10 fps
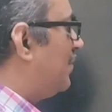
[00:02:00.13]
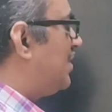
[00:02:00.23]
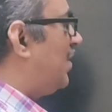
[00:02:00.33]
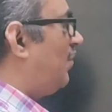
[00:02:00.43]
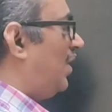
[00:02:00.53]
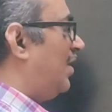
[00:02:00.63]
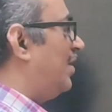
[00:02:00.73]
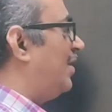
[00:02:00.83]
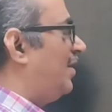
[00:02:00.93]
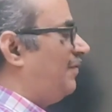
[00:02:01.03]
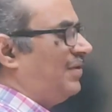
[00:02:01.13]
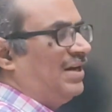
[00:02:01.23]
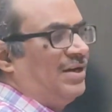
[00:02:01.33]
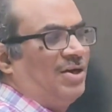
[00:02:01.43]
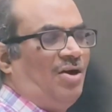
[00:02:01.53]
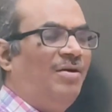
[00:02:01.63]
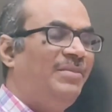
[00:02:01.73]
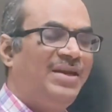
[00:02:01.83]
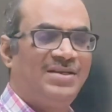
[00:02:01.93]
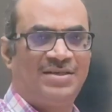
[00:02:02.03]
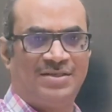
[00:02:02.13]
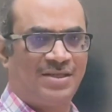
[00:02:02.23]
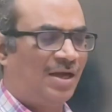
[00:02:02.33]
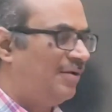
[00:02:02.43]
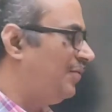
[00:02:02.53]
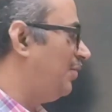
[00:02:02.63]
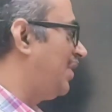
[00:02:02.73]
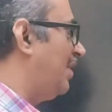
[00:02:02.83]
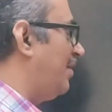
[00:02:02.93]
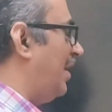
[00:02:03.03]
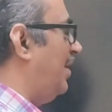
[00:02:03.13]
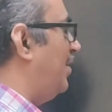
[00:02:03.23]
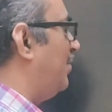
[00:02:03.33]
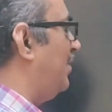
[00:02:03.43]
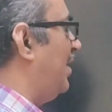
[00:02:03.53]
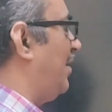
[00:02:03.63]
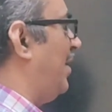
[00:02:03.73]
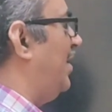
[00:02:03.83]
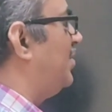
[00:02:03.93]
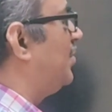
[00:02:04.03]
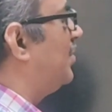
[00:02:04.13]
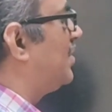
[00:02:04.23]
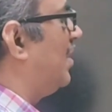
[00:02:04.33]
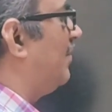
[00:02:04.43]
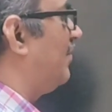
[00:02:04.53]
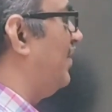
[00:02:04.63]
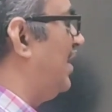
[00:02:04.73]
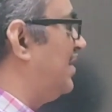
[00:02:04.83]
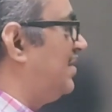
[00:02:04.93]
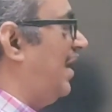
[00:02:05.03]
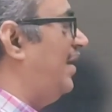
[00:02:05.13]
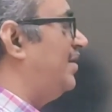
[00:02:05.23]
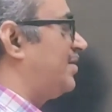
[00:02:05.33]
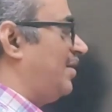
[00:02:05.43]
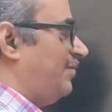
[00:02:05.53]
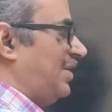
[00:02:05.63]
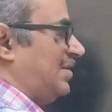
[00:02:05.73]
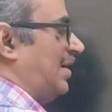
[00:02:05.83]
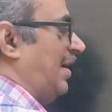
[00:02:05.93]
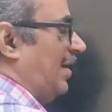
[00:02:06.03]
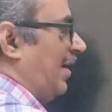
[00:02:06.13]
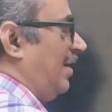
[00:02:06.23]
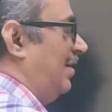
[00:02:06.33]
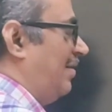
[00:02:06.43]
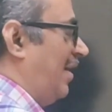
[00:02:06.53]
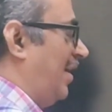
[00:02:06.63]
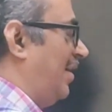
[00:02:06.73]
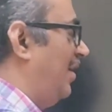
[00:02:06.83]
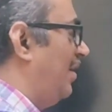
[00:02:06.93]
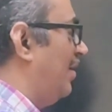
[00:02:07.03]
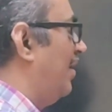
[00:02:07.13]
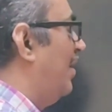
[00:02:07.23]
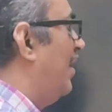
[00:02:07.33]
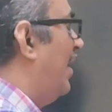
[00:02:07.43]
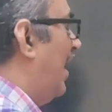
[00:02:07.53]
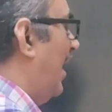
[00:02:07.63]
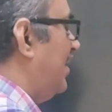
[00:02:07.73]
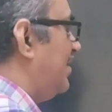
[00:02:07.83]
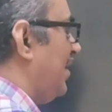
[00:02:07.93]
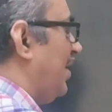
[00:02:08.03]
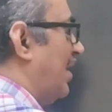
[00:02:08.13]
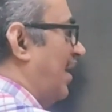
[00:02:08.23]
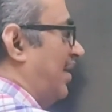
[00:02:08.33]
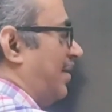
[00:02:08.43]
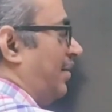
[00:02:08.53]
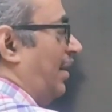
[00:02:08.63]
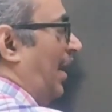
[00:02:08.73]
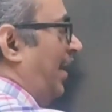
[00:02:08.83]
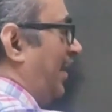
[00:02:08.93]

you see what are the different combinations, how you can write down the ratios of the sides of this right angle triangle, I see that I